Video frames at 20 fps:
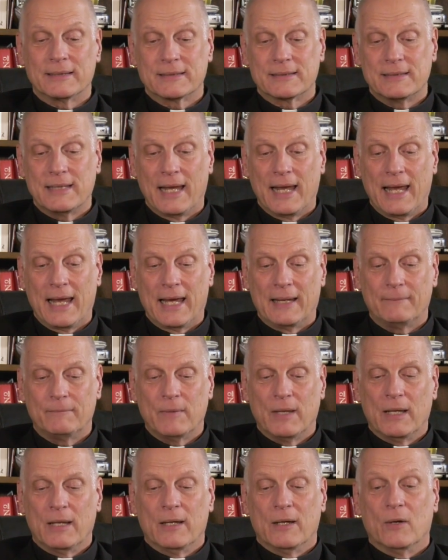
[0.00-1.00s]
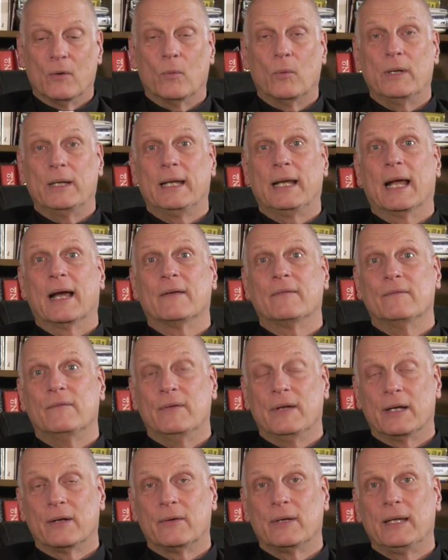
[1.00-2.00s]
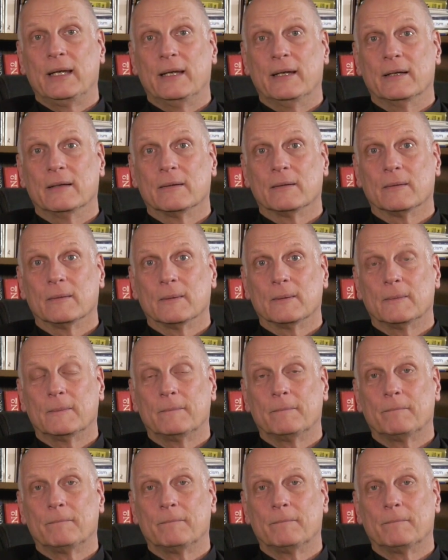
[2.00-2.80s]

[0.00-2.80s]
his dad when he got very ill.